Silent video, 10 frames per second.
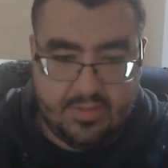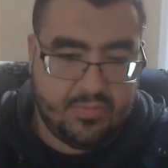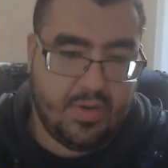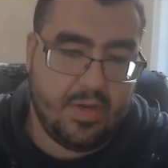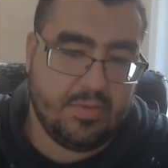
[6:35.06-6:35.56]

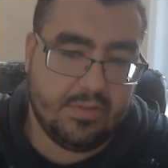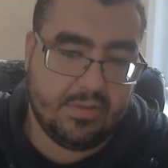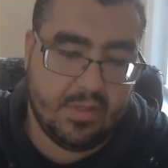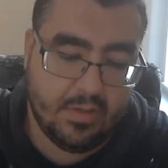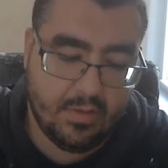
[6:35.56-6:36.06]

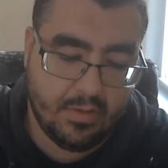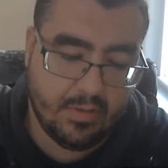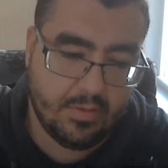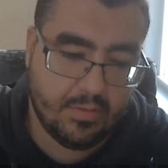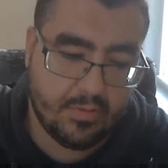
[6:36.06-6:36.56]
fragrance
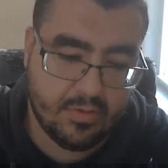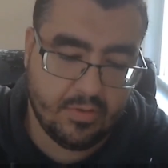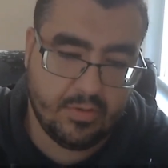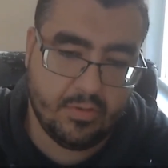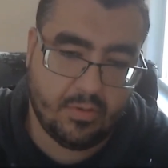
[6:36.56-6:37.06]

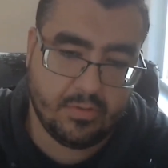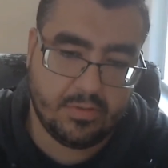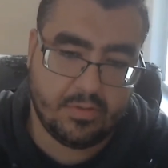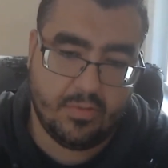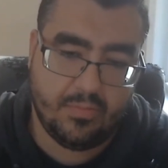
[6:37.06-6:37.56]
could
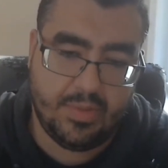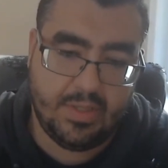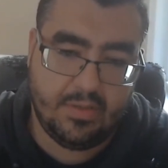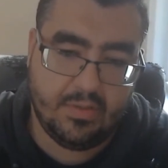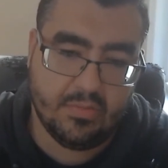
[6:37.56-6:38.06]
also
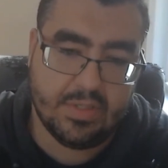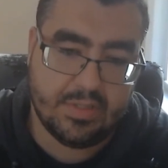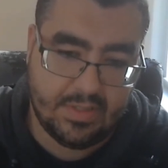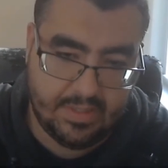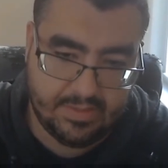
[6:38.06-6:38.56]
be
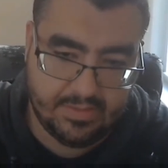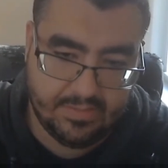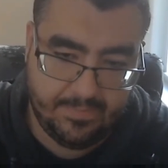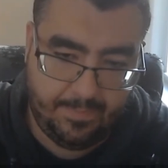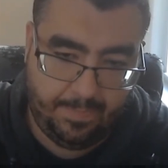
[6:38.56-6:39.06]
unisex.
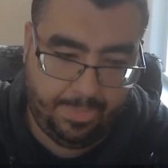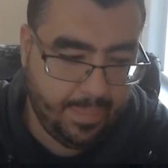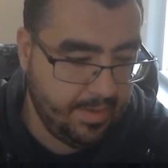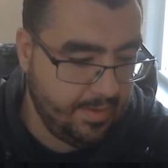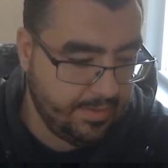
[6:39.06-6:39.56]

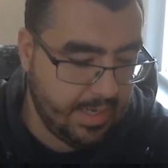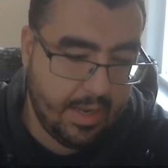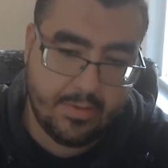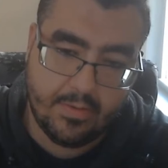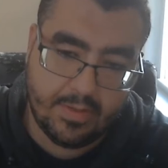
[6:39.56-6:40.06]
Now,
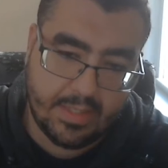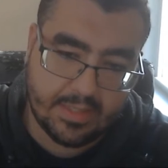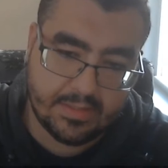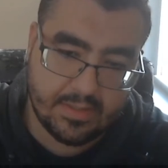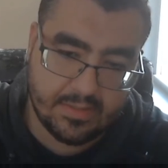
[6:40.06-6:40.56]
I know that
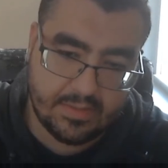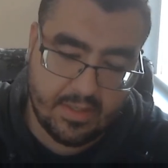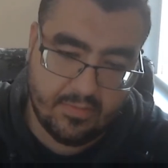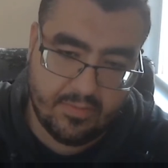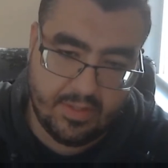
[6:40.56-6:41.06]
that's going to
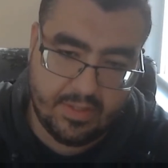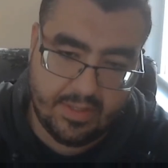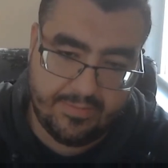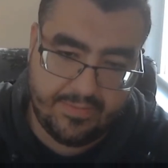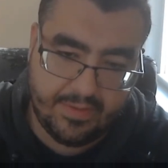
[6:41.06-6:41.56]
sound really
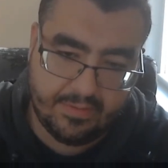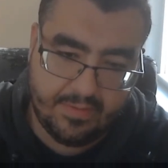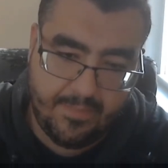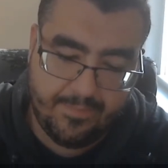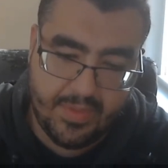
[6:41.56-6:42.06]
left field,
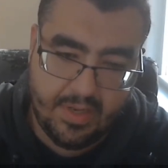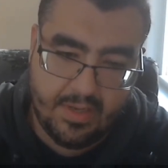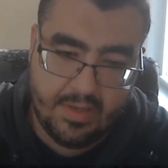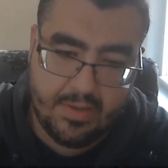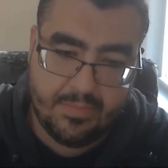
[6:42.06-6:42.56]

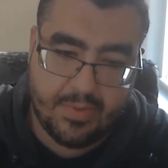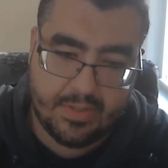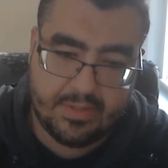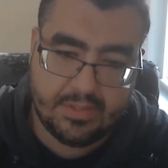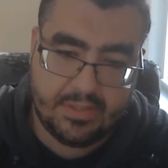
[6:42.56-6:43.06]

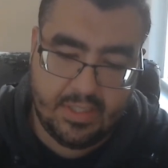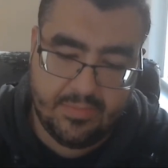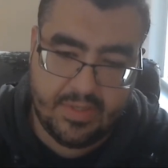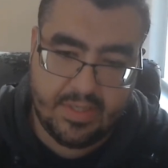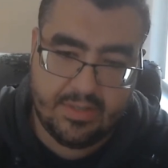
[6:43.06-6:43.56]
but the
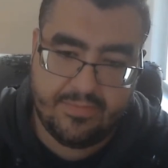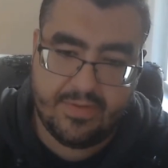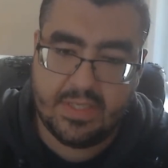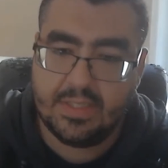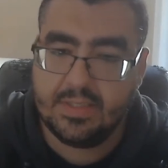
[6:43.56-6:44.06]
cinnamon and the
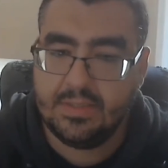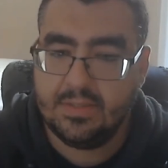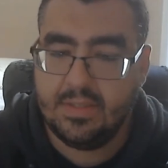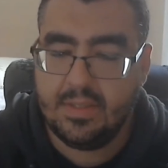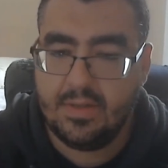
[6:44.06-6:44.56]
vanilla
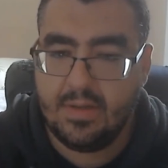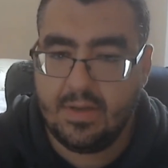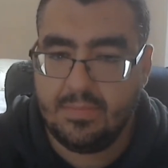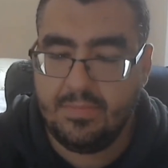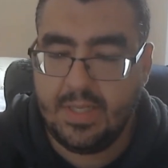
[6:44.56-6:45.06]

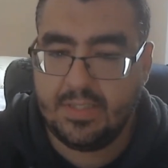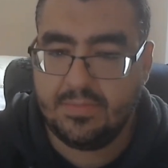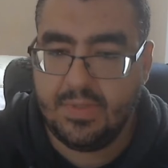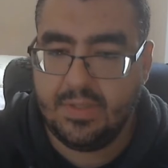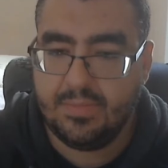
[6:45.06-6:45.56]
makes
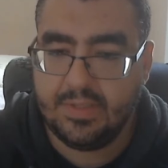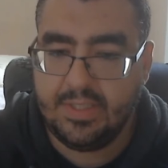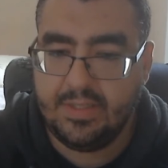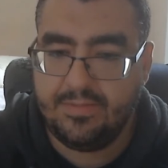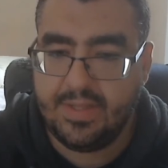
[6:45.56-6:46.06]
me
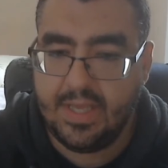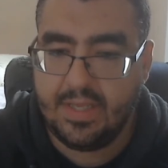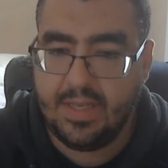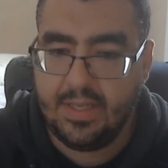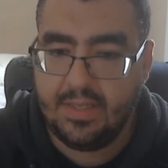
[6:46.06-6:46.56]
believe that
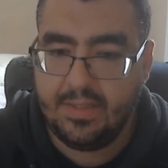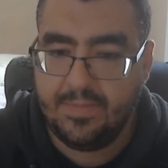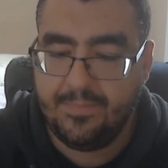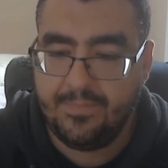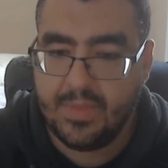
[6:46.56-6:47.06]
a
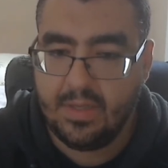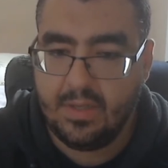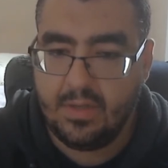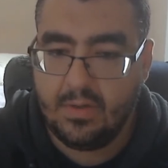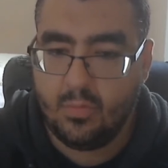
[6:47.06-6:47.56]

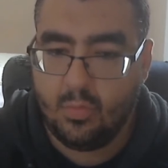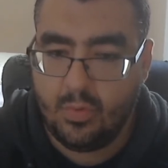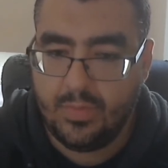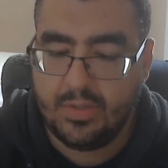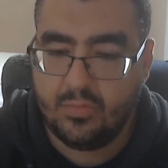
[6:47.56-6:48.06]

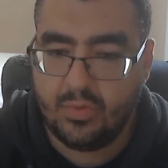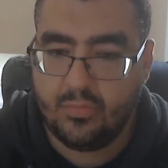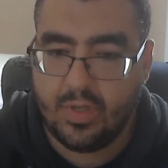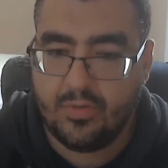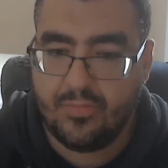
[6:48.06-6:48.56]
woman would
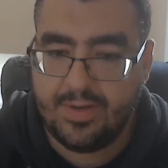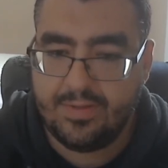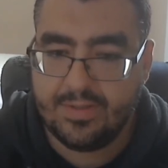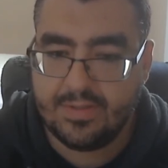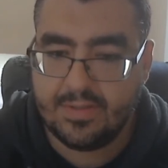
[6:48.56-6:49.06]
want to wear
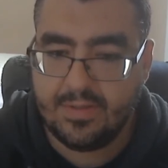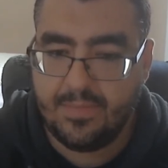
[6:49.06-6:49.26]
this.